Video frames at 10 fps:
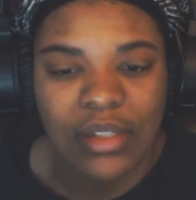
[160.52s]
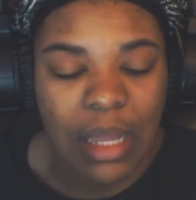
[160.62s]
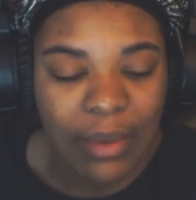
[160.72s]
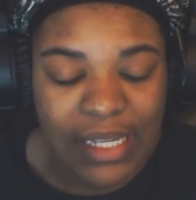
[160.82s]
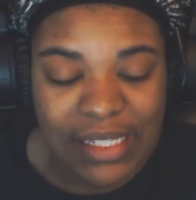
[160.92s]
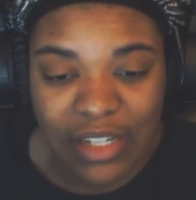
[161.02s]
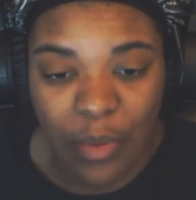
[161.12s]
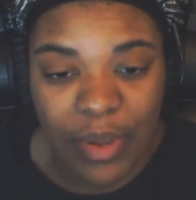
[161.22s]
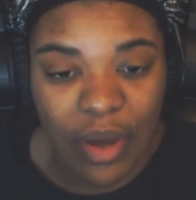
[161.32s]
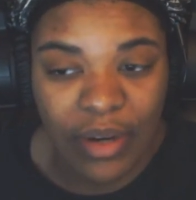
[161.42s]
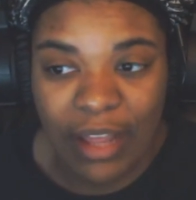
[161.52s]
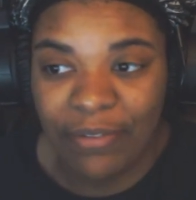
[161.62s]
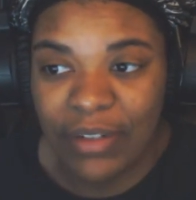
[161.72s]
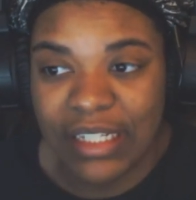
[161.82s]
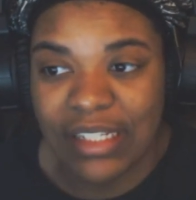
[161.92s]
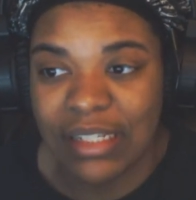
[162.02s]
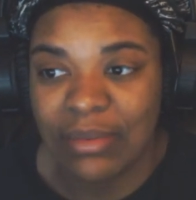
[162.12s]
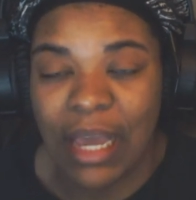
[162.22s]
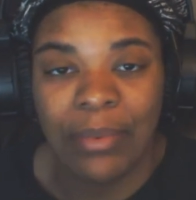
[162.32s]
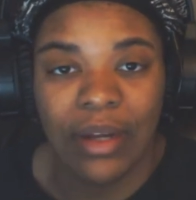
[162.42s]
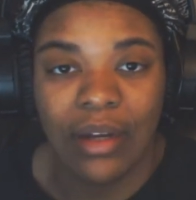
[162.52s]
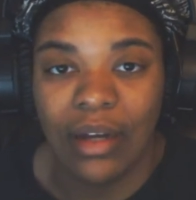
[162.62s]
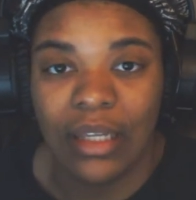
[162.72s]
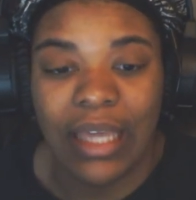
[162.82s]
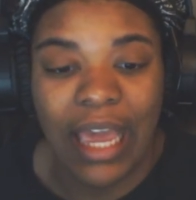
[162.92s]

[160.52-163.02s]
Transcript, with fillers: so I'm guessing it's gonna be on Netflix or some type of uh,